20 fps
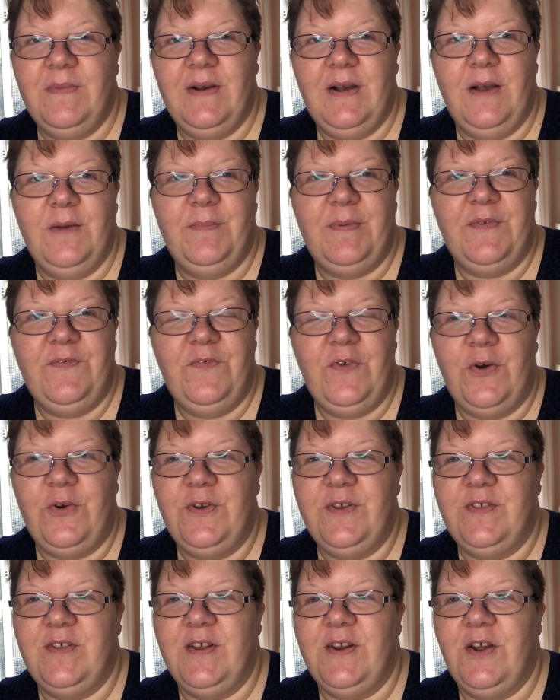I'll be
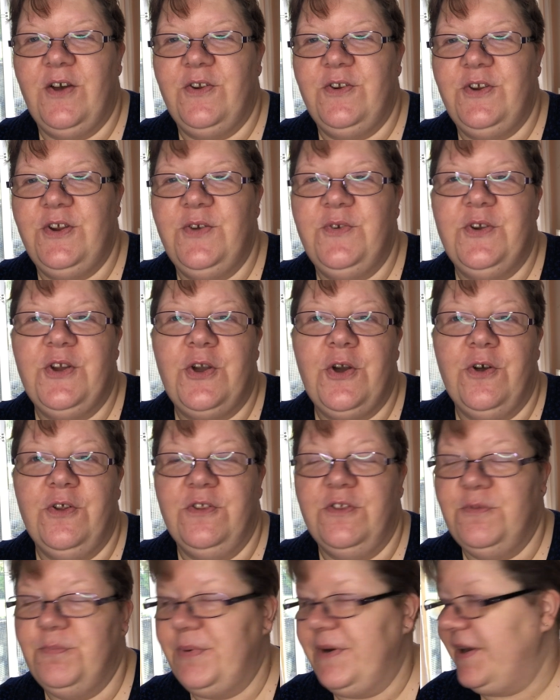focusing on Unicorn
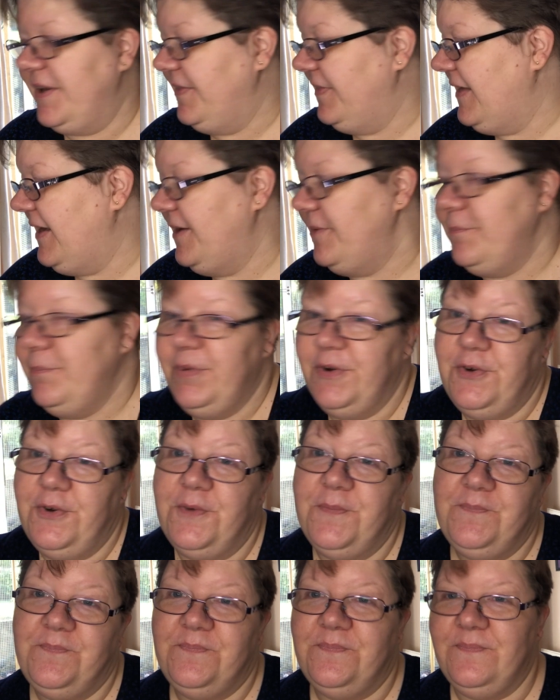Spring then, but